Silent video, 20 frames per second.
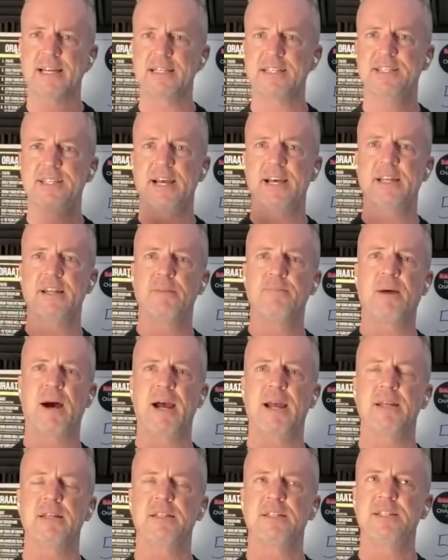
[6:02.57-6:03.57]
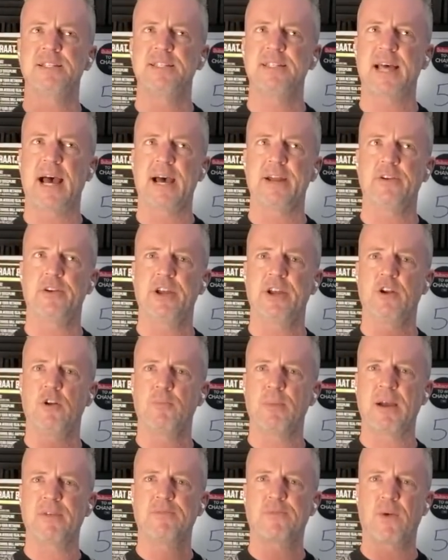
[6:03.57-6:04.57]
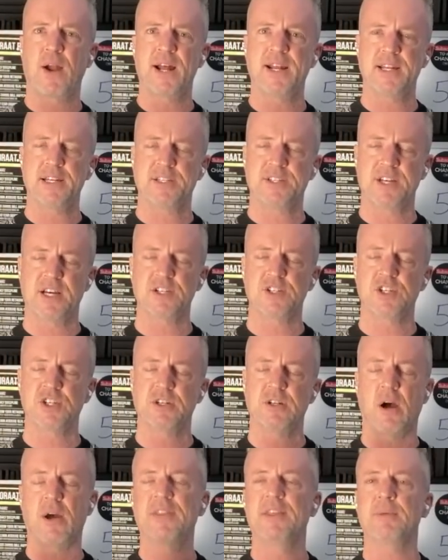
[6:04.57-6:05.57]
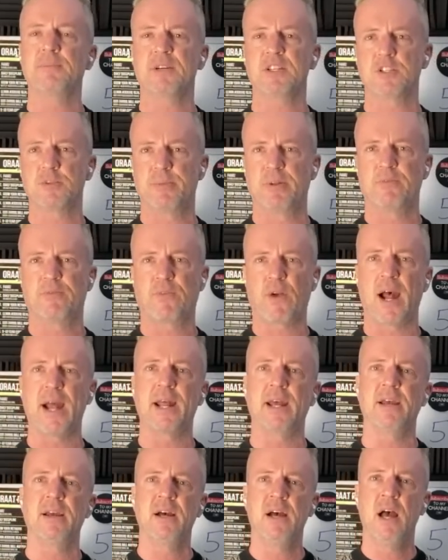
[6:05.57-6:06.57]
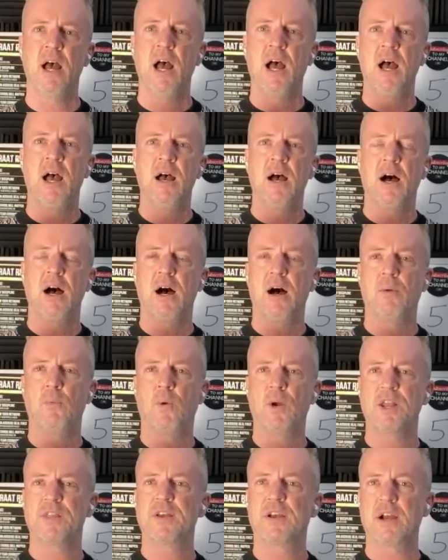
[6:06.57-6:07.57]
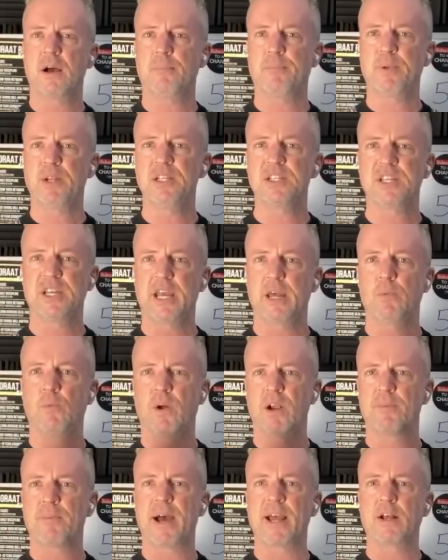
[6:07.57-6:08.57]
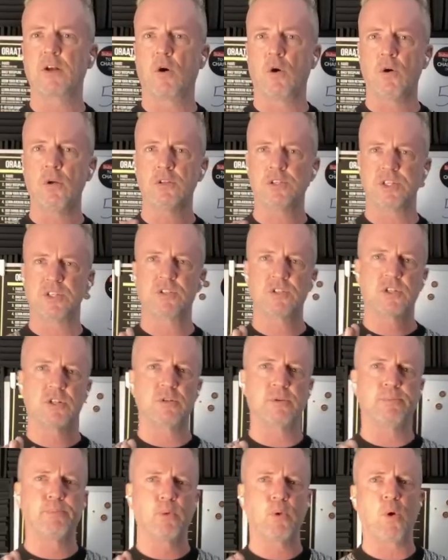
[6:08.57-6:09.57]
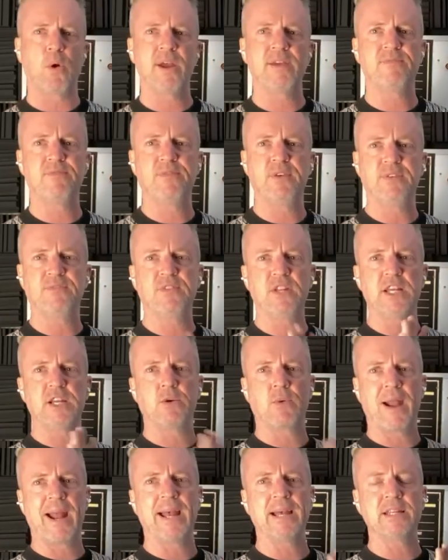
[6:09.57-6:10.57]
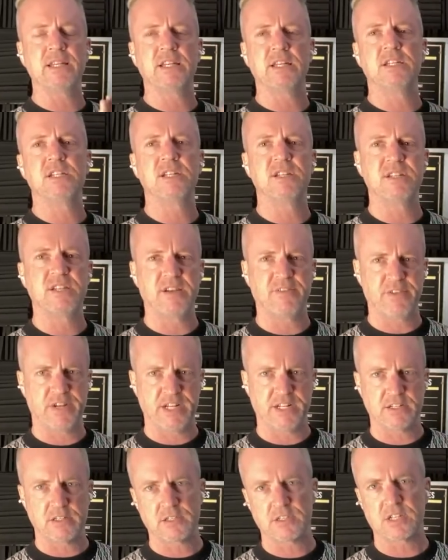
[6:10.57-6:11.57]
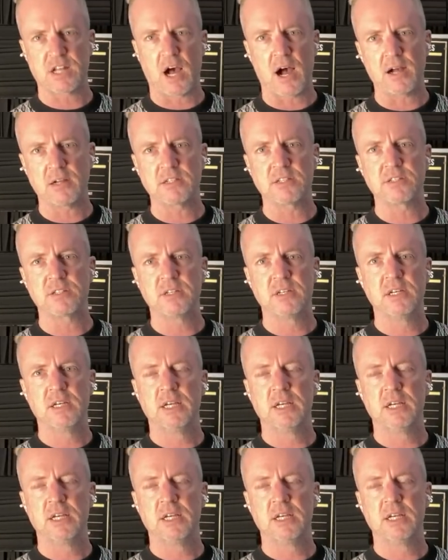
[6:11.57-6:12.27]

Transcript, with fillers: I said in my Saturday or my Friday session, I think must have been Friday. Uh, one of the companies, again, one of my goals is to deploy 50 grand into dividend stocks.